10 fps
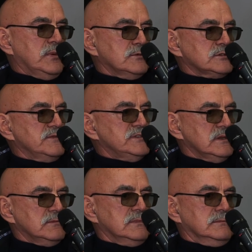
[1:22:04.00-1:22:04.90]
It
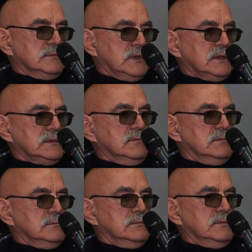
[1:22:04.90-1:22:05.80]
is
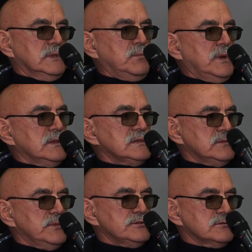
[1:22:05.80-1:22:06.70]
no good
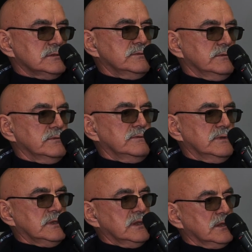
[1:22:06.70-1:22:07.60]
uh,
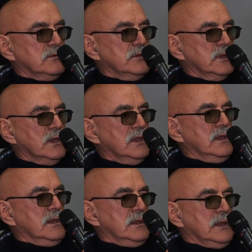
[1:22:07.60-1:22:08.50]
to wait
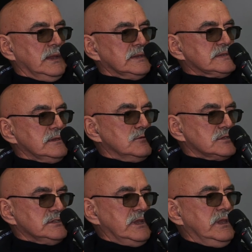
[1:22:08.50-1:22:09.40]
for some uh,
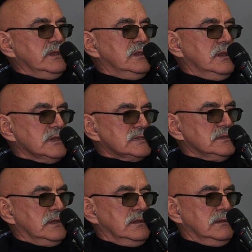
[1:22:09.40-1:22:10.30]
top-down
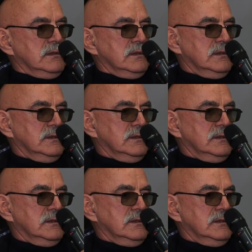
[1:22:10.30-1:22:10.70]
solutions.